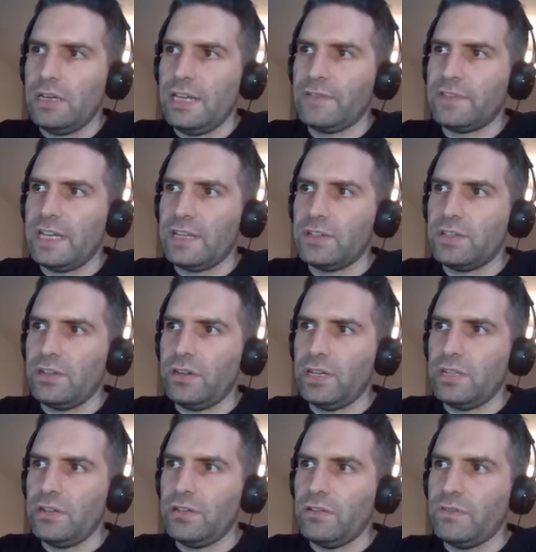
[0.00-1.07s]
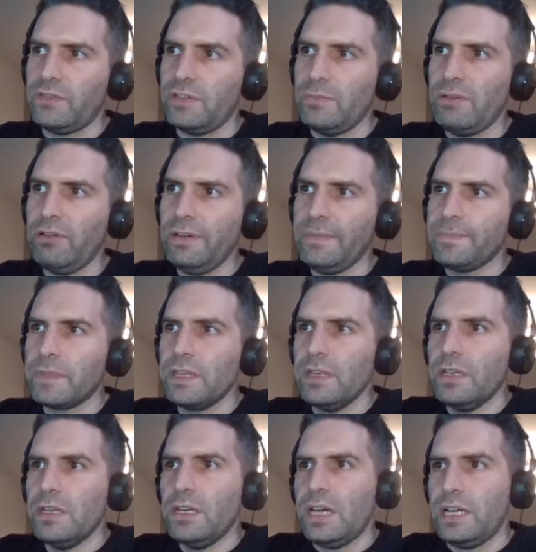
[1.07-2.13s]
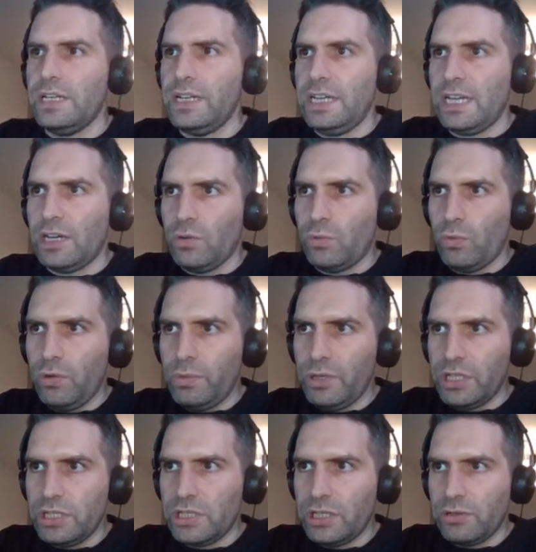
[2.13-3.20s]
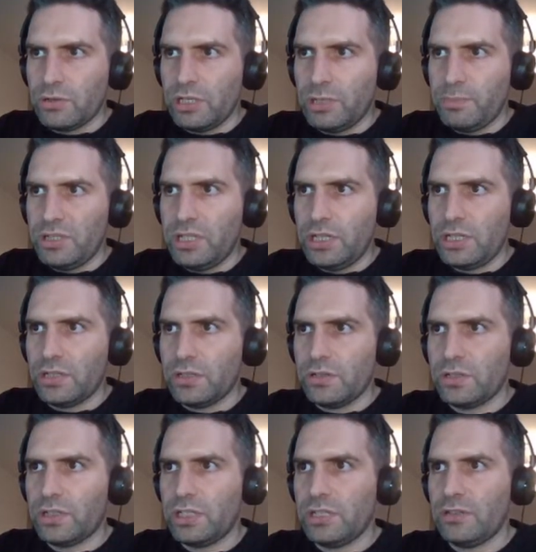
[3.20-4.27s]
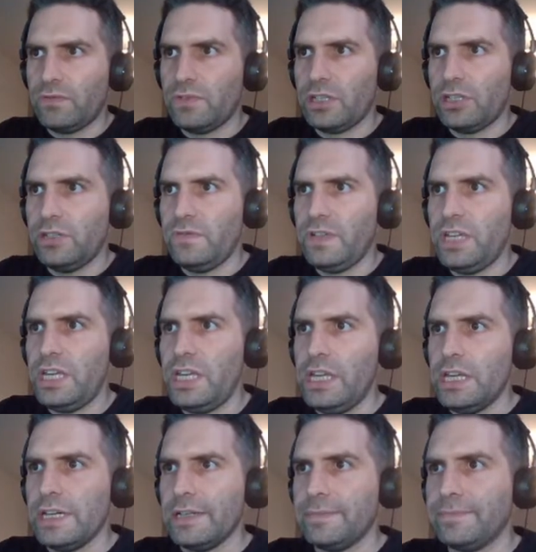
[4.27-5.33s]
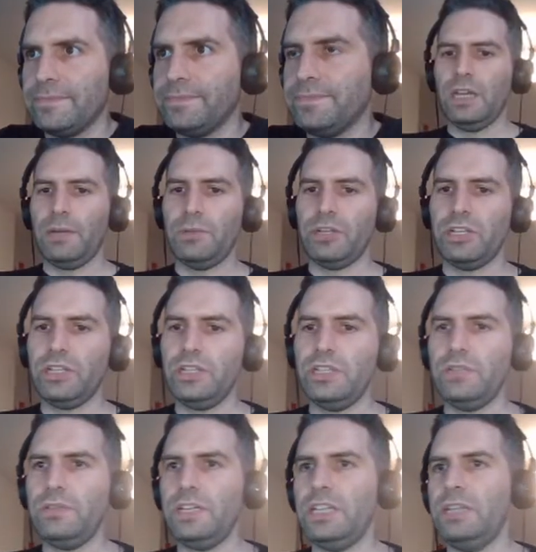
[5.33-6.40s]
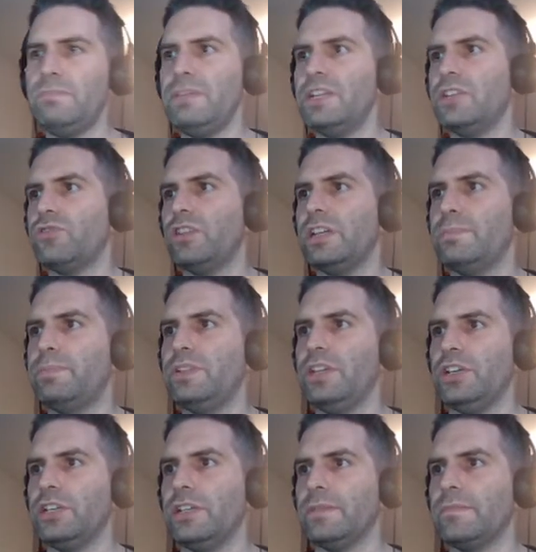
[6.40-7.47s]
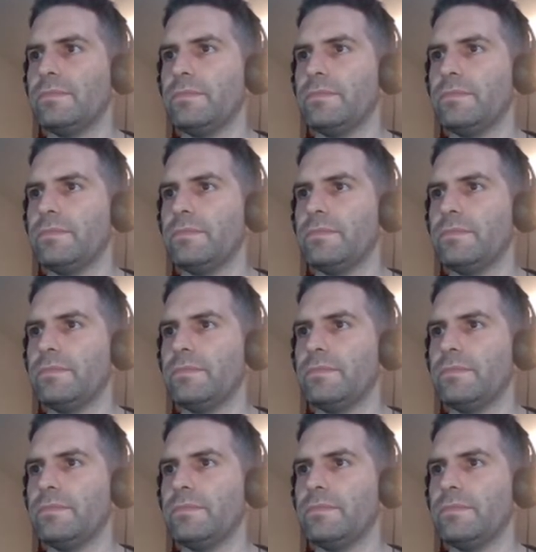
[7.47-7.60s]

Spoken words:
left hand side of the mirror. And now what we're going to do is we're going to position ourselves over here, and we're going to do it in the mid-stride position,